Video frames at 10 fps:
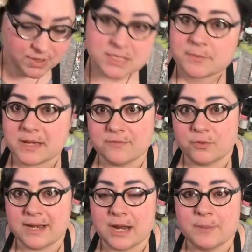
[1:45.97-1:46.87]
recipe for
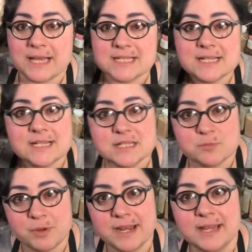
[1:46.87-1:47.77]
right now because it is
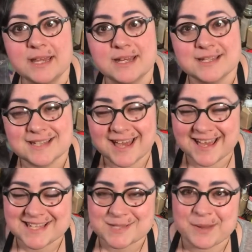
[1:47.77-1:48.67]
spring, it is
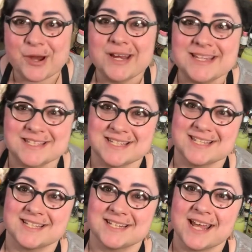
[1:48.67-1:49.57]
asparagus
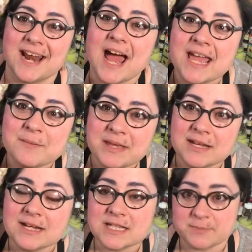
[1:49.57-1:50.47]
season, and I am
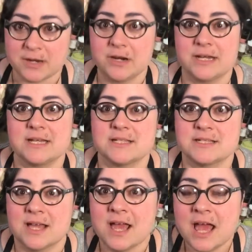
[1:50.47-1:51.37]
eating asparagus
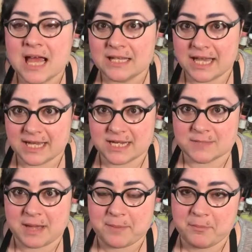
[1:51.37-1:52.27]
like it is
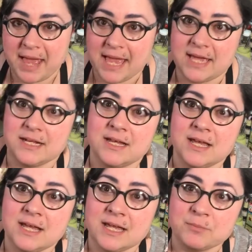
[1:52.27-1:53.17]
my paid
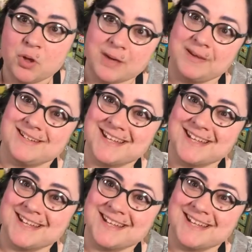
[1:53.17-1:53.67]
employment.